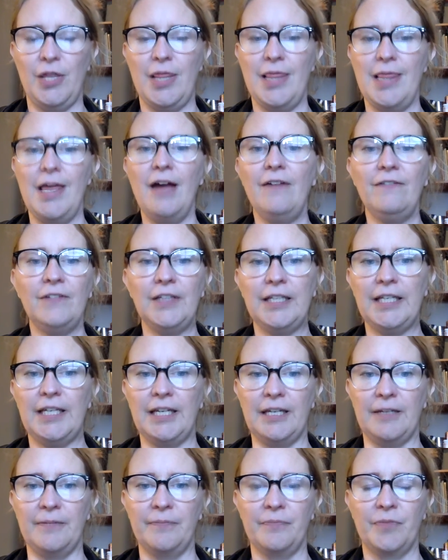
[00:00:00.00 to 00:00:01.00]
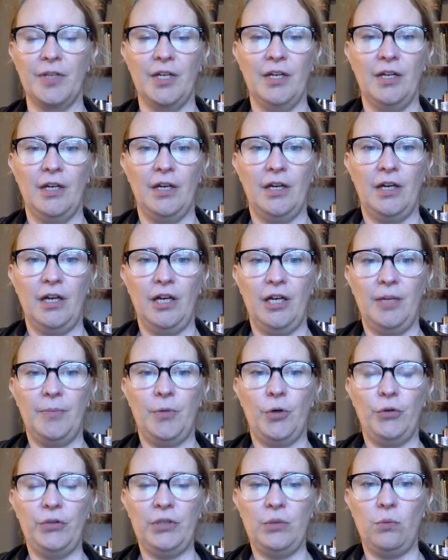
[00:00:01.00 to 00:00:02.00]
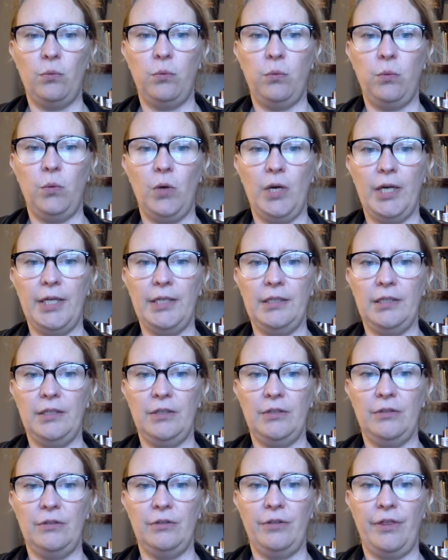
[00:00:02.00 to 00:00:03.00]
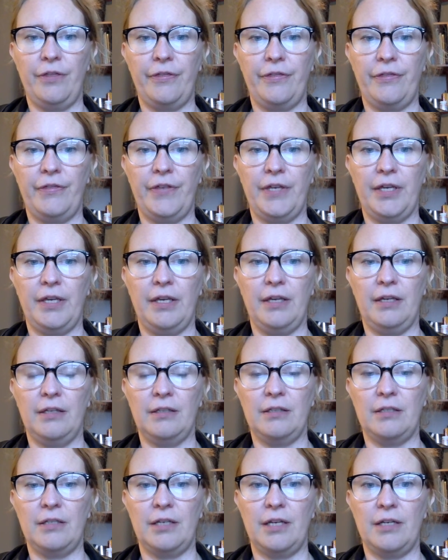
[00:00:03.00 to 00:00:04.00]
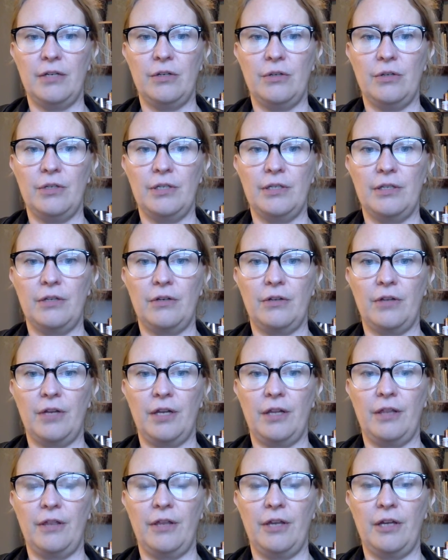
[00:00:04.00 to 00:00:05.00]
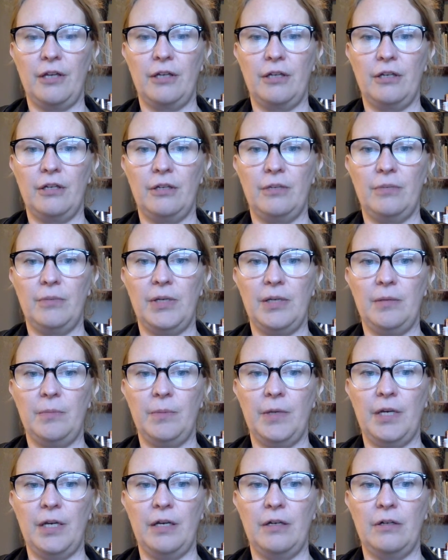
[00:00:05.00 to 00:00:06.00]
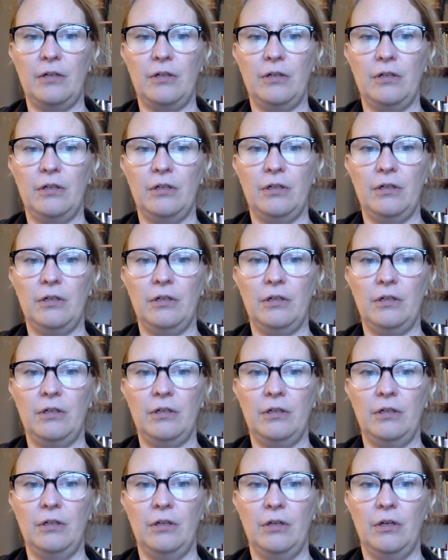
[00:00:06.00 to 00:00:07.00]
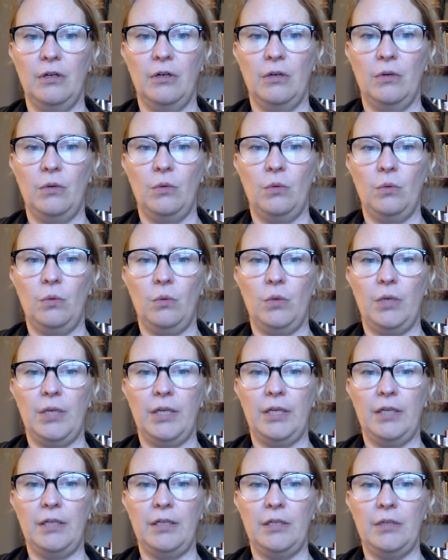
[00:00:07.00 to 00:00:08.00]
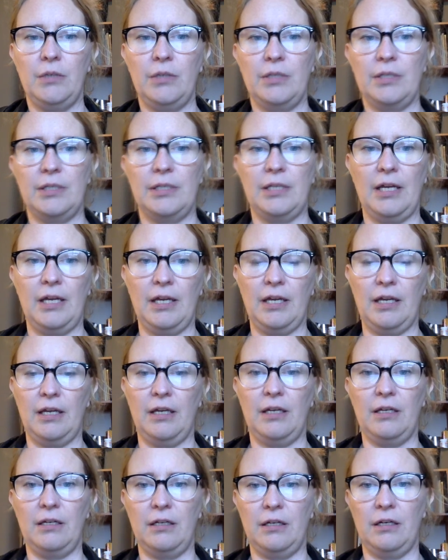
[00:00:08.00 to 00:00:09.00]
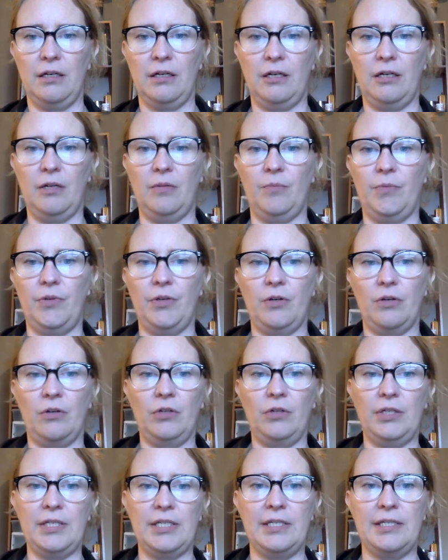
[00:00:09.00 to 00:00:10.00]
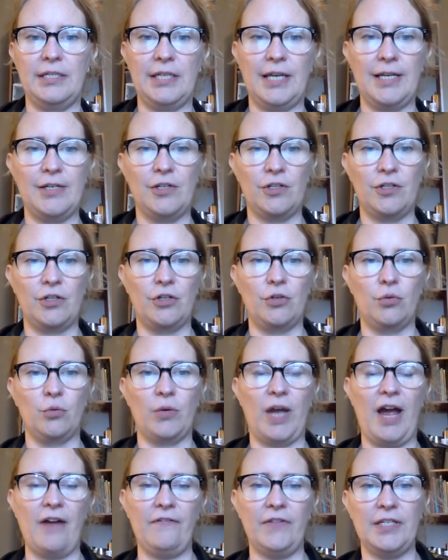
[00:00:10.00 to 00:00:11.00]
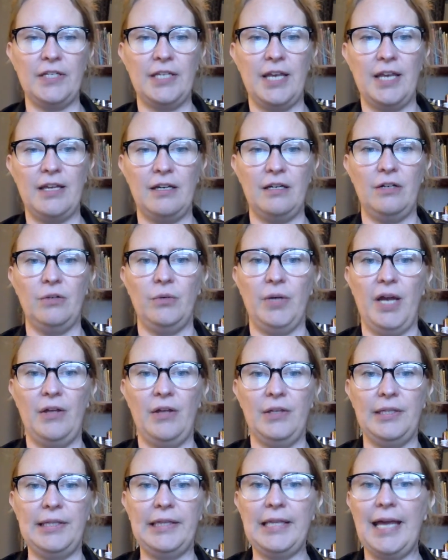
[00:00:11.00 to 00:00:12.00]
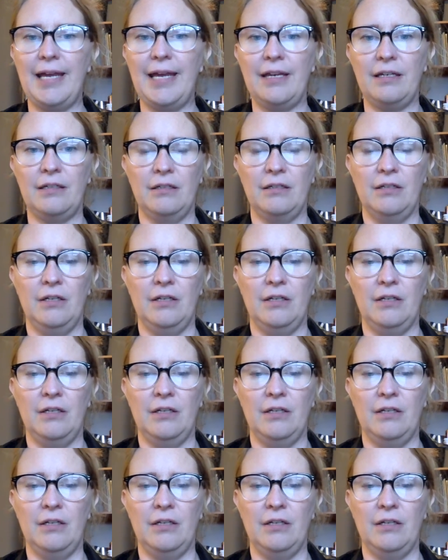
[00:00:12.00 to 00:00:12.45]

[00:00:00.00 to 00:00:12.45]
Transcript: Lovely. Only one little thing did I notice there that I thought could be better. When you said the early stages gravitated around light